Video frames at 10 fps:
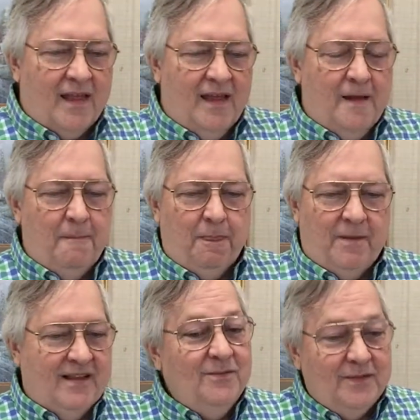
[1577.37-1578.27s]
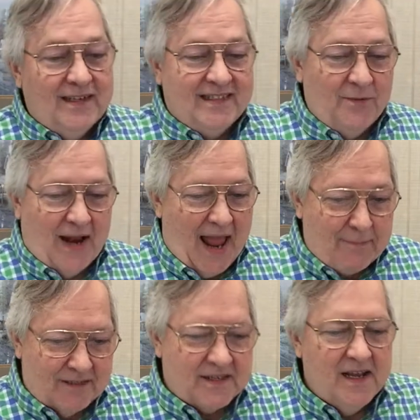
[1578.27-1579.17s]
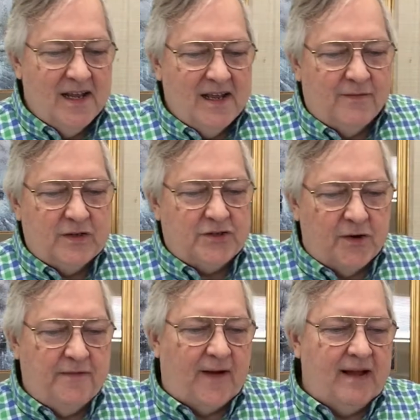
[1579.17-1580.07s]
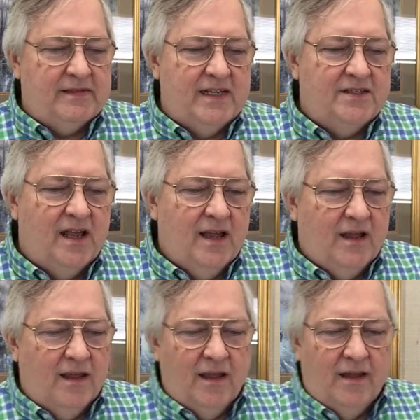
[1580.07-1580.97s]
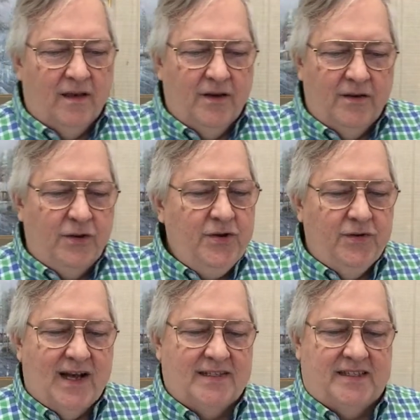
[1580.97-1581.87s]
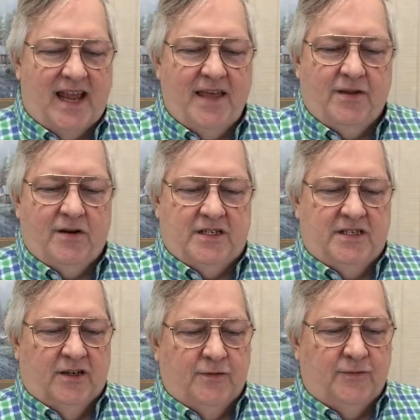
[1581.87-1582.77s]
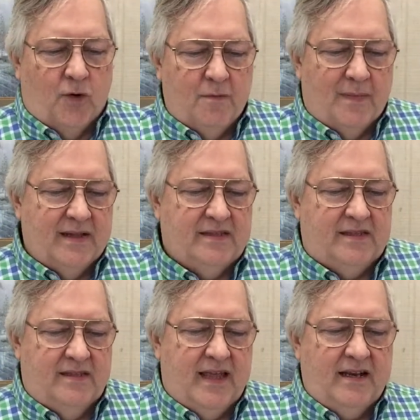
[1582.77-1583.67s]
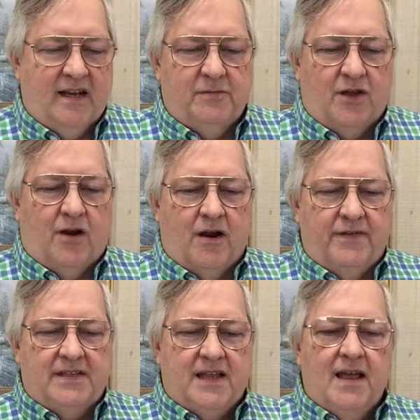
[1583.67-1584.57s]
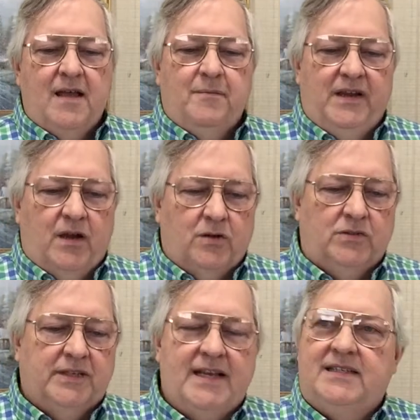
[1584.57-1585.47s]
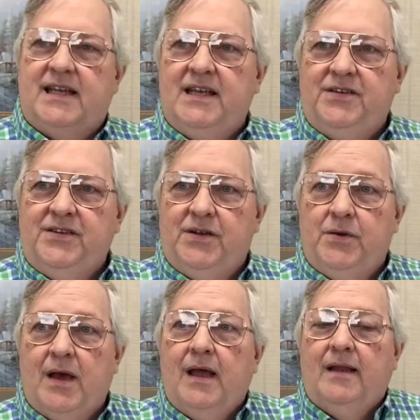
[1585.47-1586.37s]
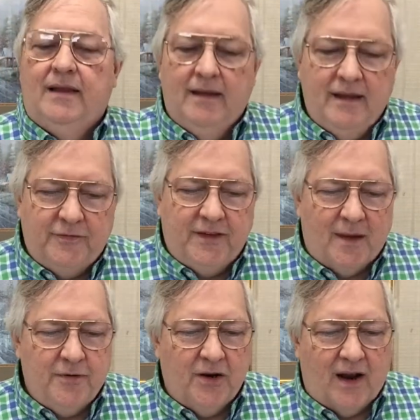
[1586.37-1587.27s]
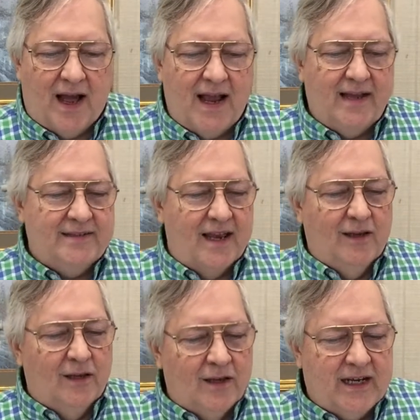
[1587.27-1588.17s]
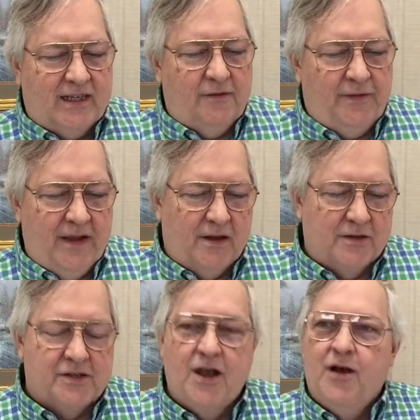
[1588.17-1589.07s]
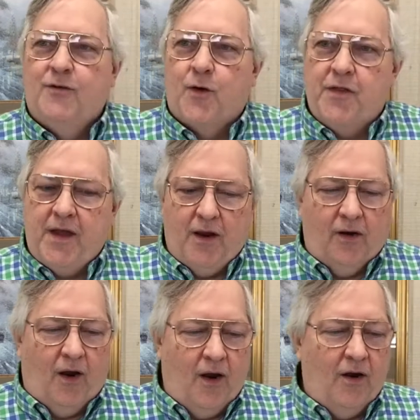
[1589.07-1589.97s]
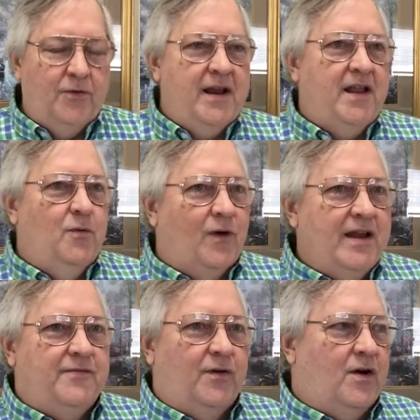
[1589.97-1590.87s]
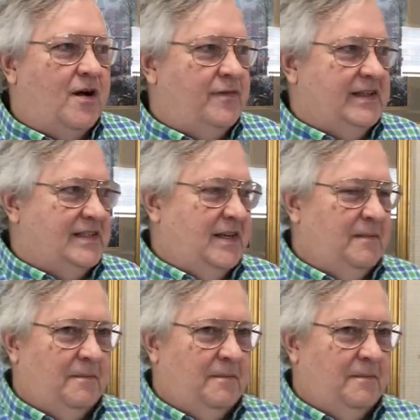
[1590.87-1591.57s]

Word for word: Um, we're going to see what happens. Verse thirty-five says, "Do you not say there are still four months, then comes the harvest? Behold, I say to you, lift up your eyes and look at the fields, for they are already white for harvest."